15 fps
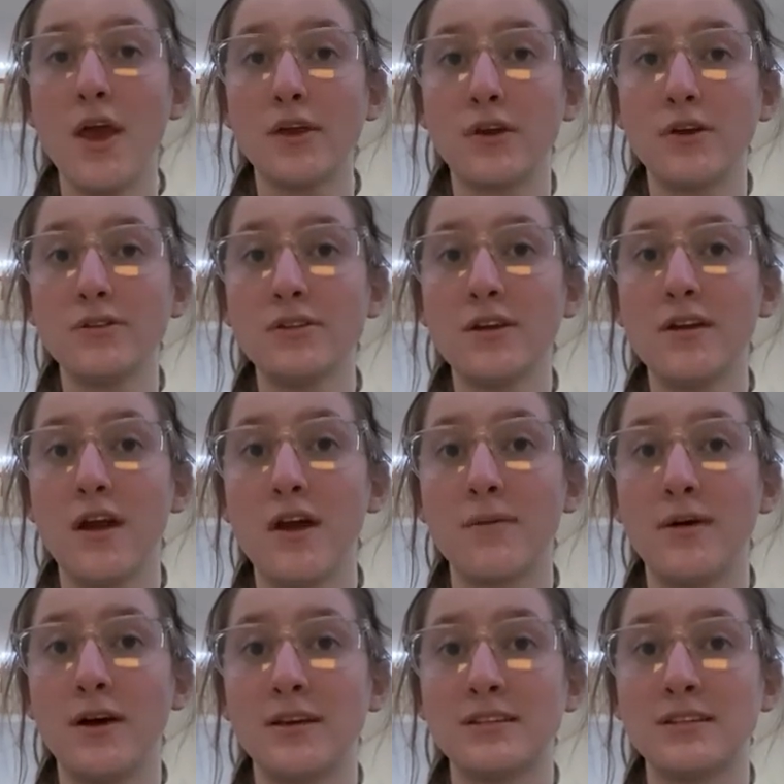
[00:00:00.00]
Coach John
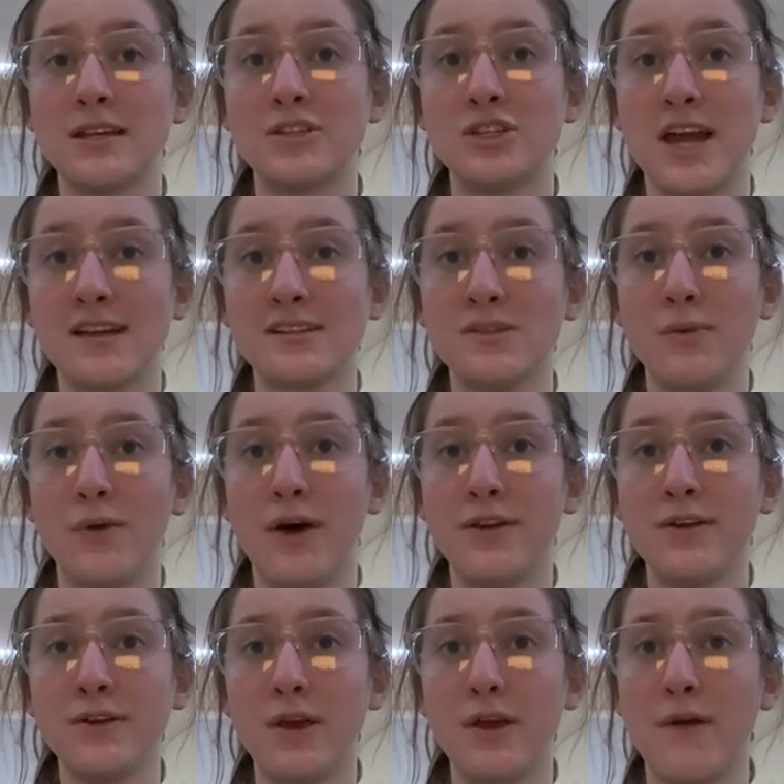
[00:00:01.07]
Harbaugh said Jackson will
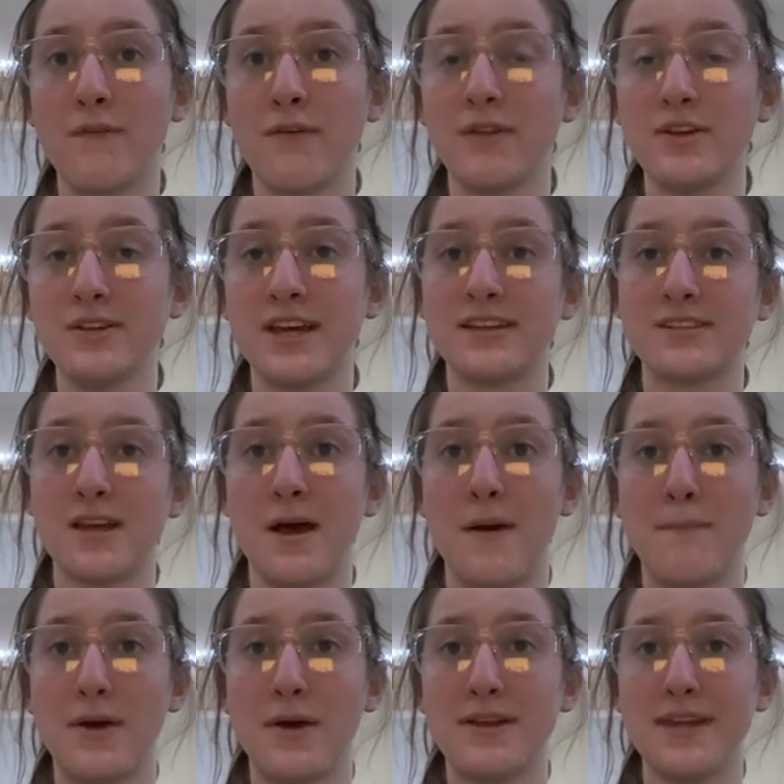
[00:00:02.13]
undergo further tests
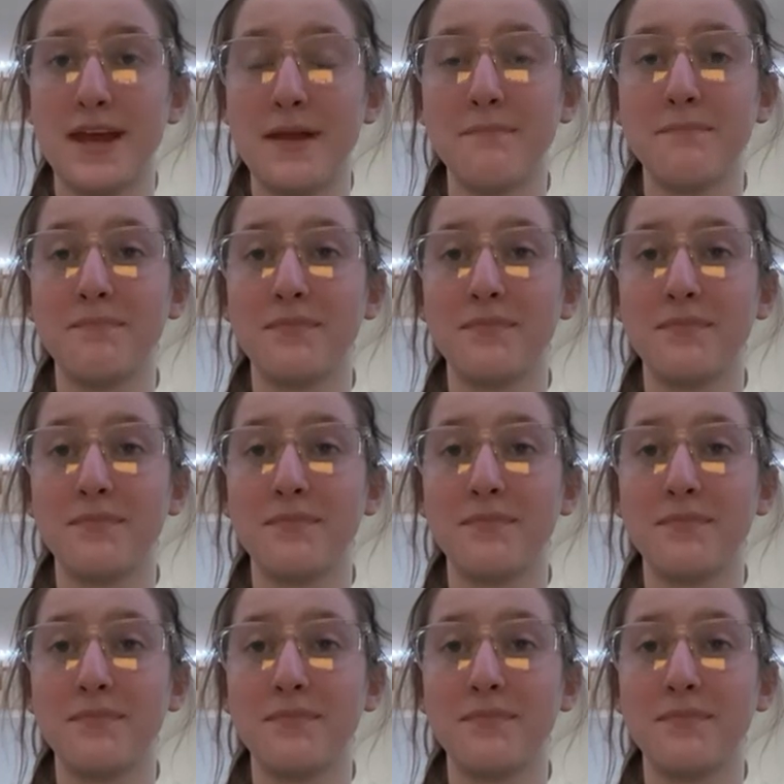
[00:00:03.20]
on Monday.